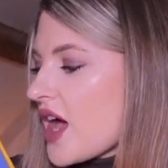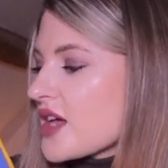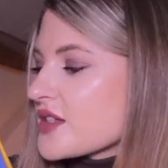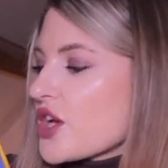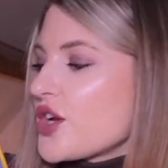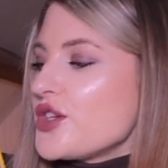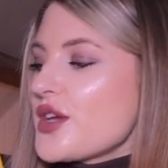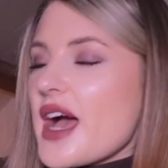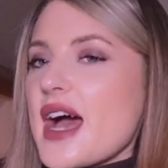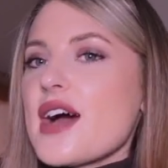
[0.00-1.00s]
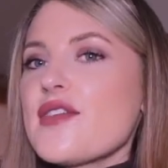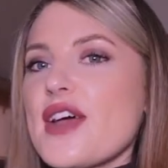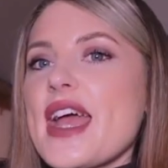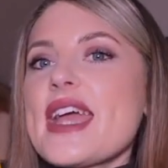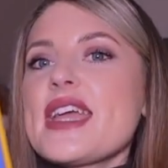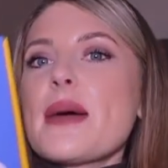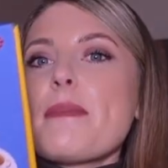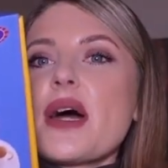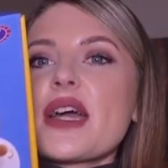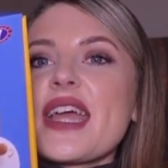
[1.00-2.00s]
So you have a
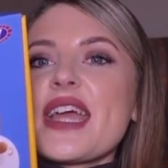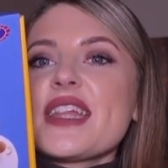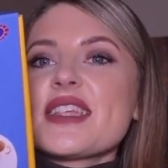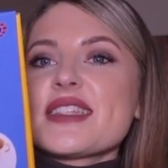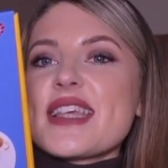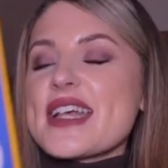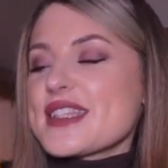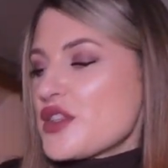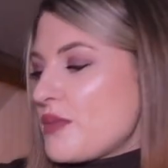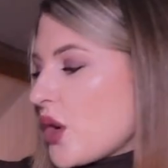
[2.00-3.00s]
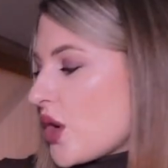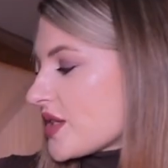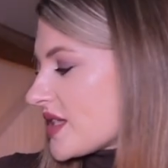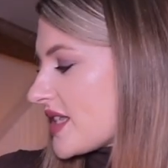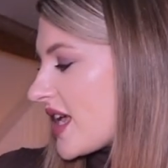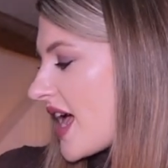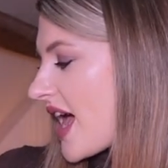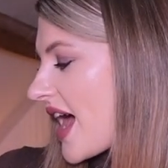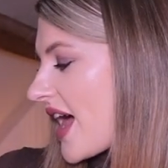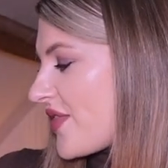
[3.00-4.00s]
mug here that says the boss,
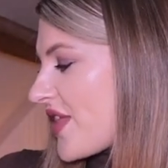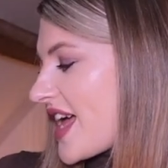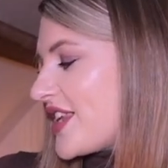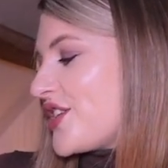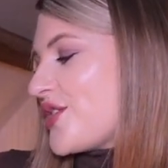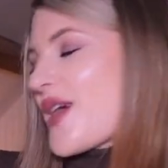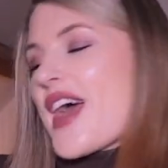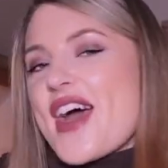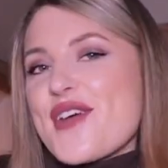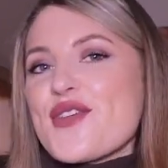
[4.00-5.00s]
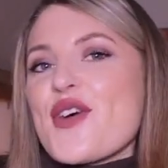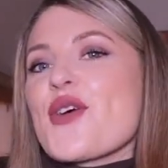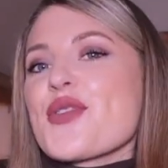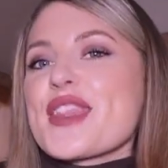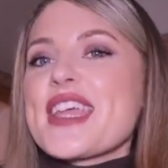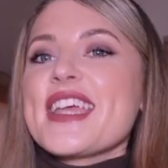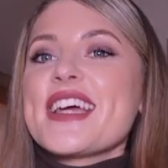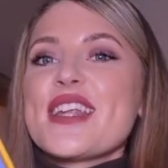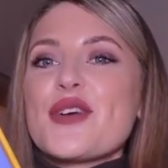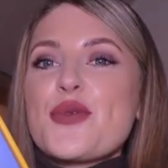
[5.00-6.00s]
and then you have on the
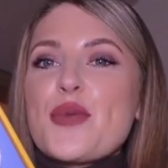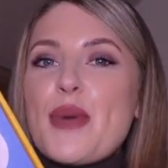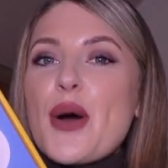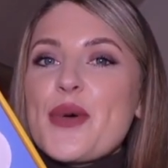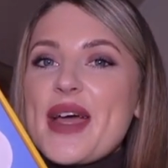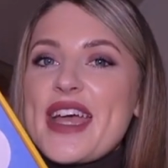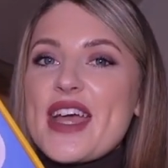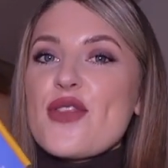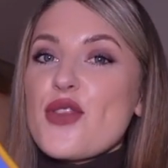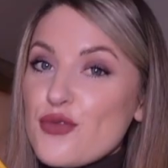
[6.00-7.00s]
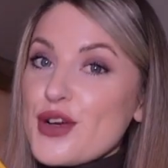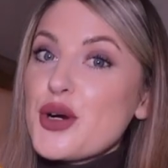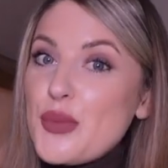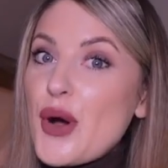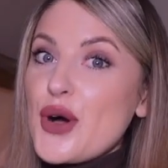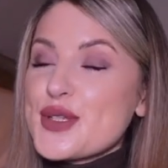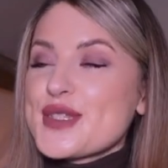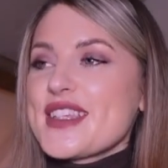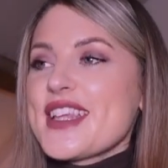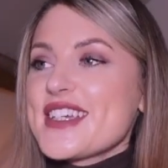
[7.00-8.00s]
little bowl here, the real boss.
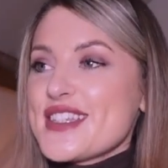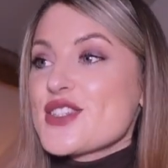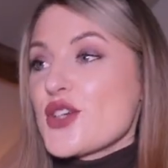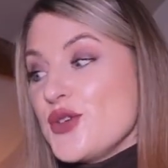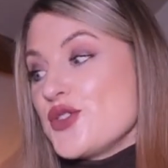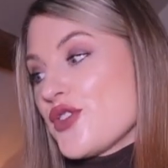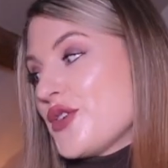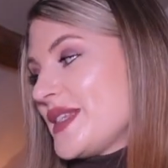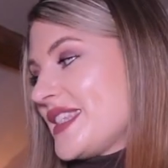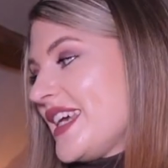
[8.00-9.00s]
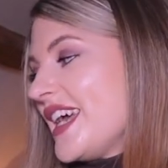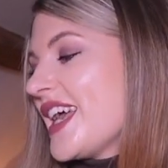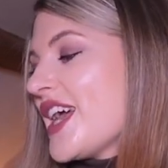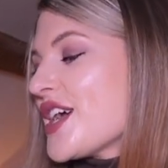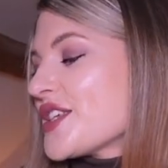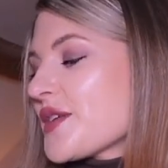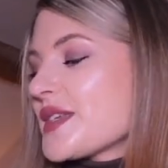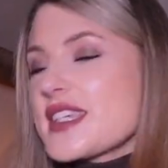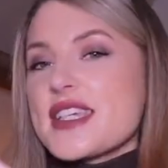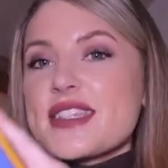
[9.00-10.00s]
So that is so true, isn't it? So
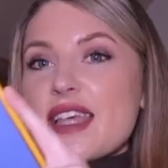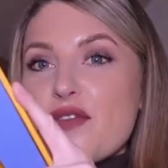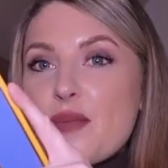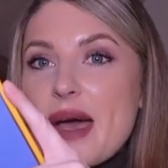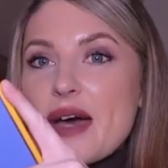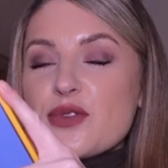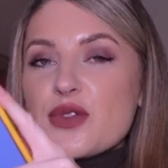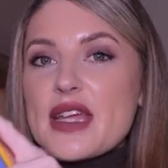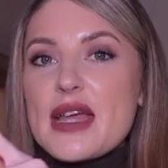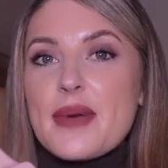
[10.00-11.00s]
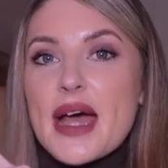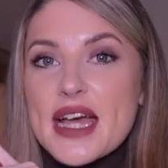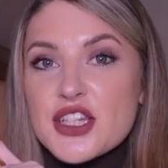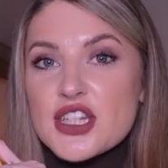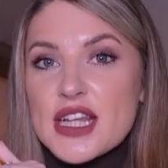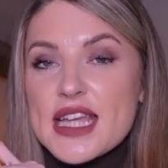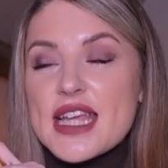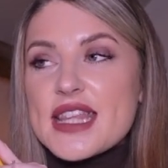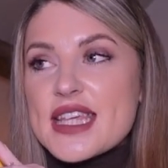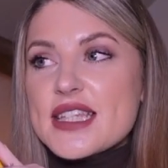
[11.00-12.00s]
it says £7 on here, but
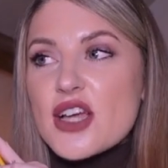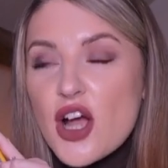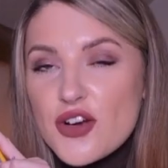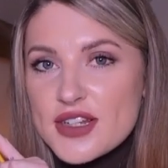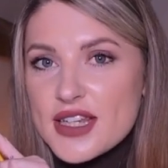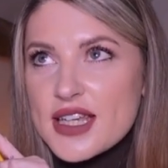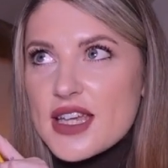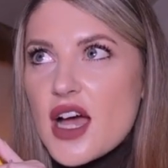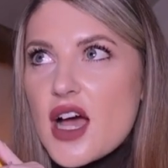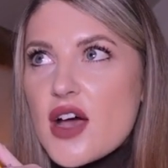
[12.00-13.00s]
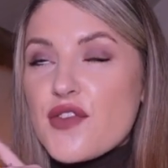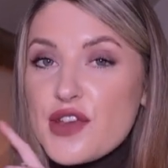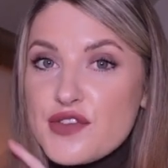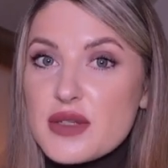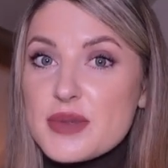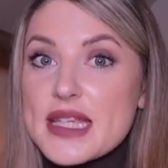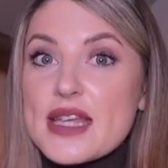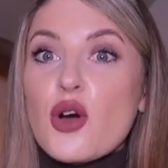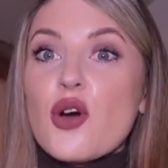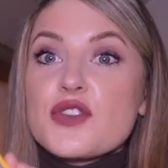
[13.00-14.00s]
actually these are currently
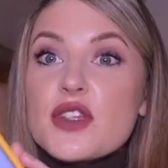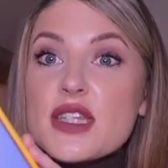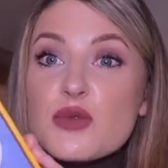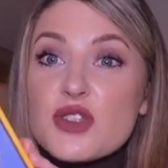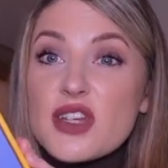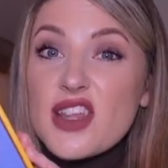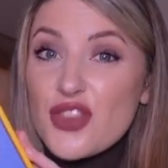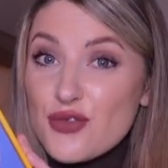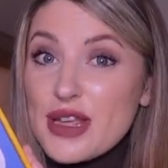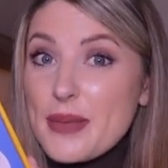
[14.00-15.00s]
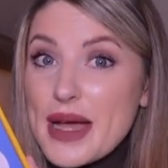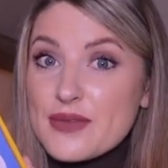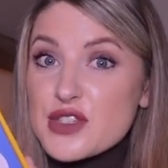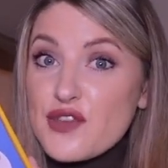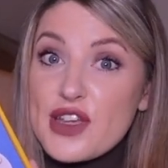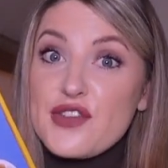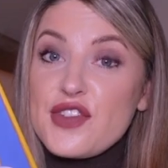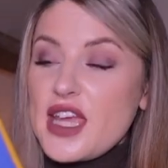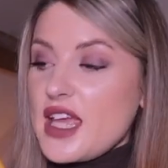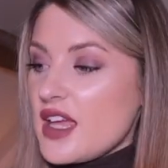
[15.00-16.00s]
50% off. So this was only
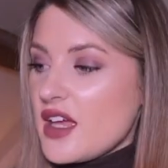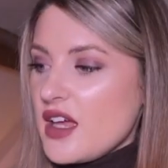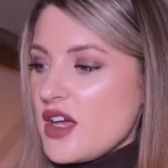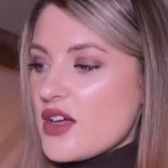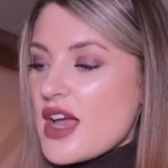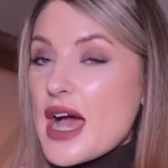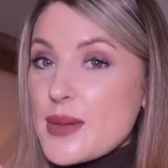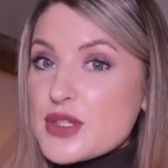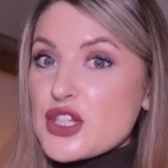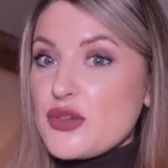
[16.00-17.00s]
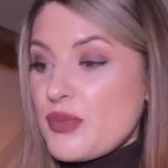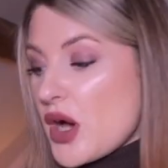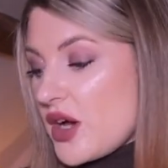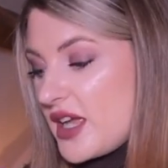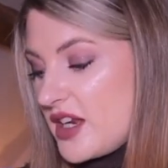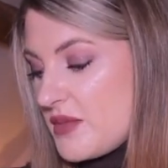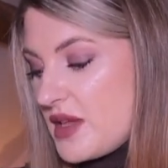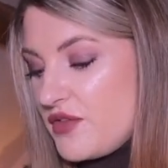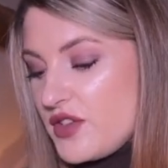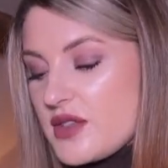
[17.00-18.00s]
£3.50. Absolute bargain. I
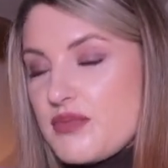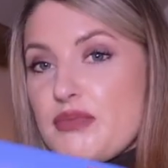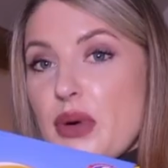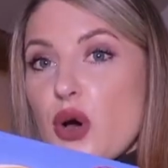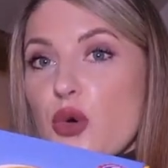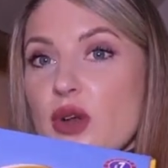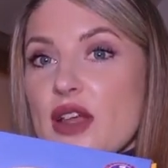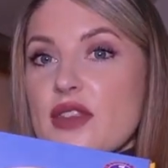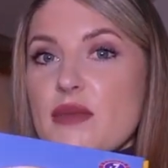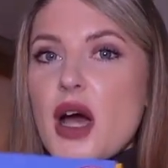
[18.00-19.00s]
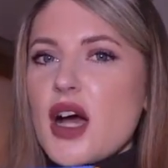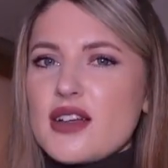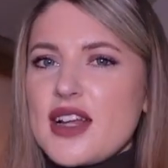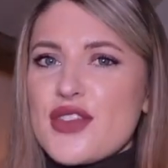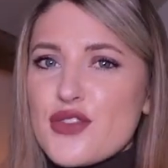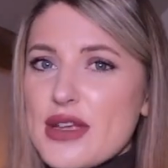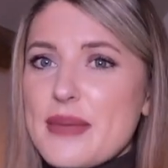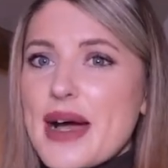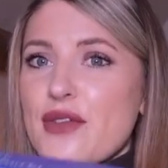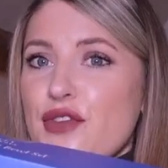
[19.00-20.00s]
mean, for the bowl and the mug, like
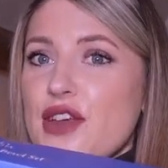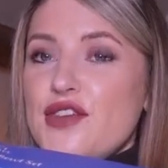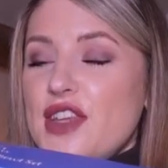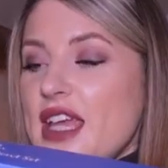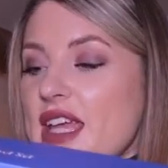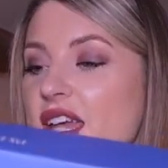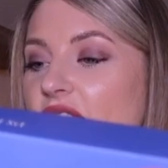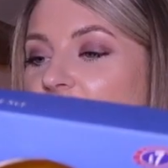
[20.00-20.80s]
£3.50,